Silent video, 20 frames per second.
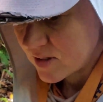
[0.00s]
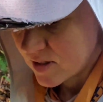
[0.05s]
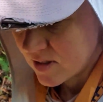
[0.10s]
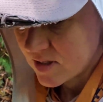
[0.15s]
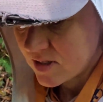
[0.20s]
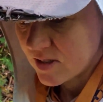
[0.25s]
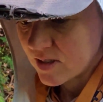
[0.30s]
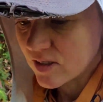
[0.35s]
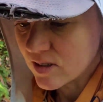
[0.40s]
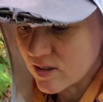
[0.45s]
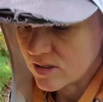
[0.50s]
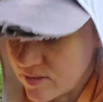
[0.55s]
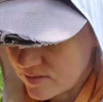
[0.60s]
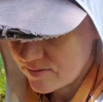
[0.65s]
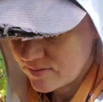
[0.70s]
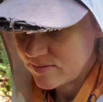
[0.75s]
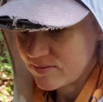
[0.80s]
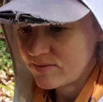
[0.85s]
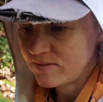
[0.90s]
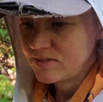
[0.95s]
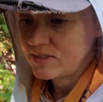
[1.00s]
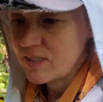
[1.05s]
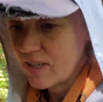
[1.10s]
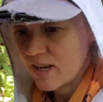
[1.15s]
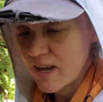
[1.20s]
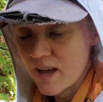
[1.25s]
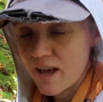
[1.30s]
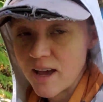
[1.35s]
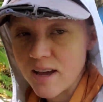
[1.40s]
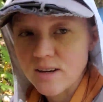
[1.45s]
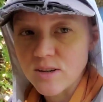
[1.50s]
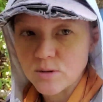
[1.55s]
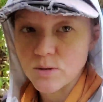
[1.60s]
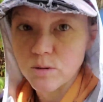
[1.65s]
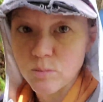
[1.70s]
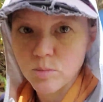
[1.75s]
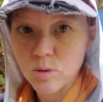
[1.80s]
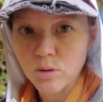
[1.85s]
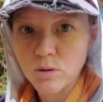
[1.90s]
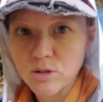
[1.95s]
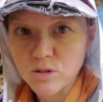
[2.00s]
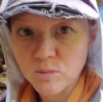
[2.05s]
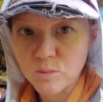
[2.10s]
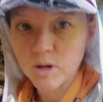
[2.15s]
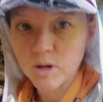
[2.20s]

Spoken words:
Still, I hate doing bonus